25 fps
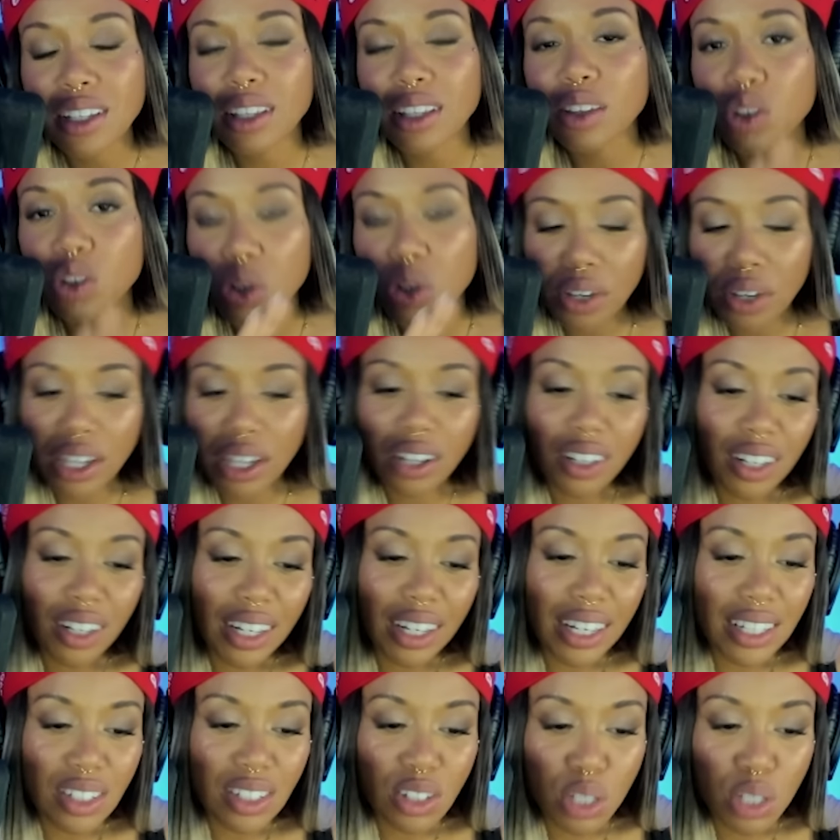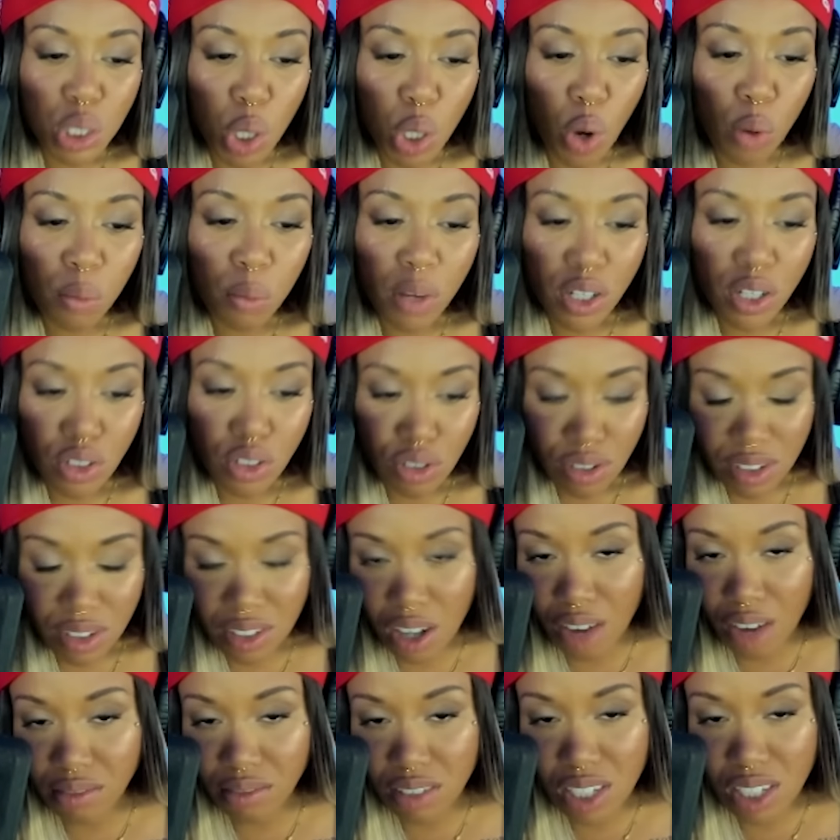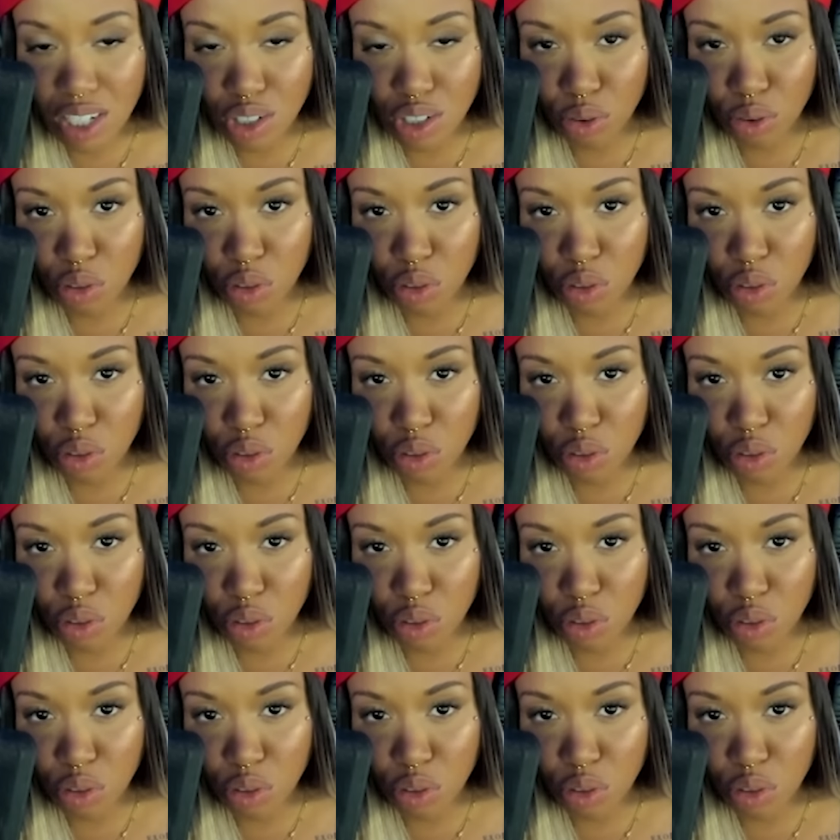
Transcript: you hear it so much, this conversation,